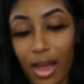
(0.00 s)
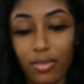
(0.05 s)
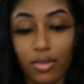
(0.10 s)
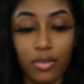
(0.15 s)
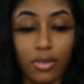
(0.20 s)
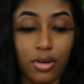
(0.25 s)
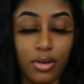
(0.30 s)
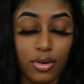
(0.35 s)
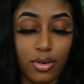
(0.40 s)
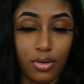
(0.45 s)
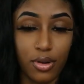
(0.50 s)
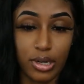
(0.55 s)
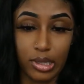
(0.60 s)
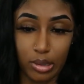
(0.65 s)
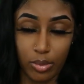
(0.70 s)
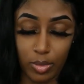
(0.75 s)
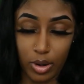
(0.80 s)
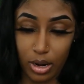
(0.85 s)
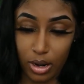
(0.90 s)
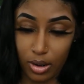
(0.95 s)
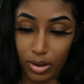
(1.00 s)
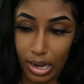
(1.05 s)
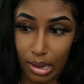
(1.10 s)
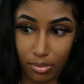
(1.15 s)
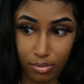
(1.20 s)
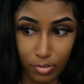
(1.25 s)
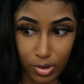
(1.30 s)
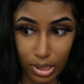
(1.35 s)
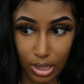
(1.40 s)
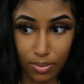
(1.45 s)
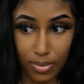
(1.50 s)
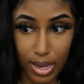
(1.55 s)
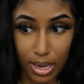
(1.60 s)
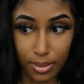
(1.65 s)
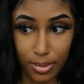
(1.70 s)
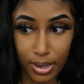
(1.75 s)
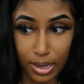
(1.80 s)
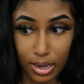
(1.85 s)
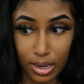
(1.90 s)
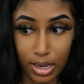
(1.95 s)
I have to go to New York tomorrow and I'm really
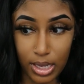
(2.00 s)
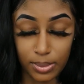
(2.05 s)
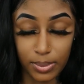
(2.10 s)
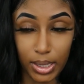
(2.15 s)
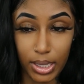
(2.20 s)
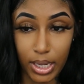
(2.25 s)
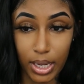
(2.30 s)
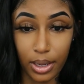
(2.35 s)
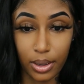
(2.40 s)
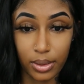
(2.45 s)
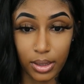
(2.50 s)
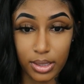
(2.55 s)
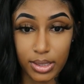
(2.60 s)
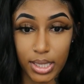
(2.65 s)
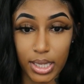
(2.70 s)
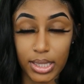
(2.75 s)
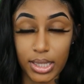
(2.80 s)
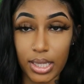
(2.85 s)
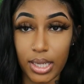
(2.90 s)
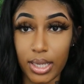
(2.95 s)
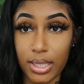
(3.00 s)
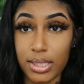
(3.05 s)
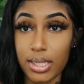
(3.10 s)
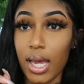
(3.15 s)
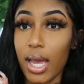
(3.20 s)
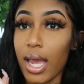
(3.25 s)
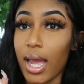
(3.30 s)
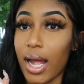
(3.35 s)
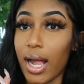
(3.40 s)
mad about it because my nail looks like this.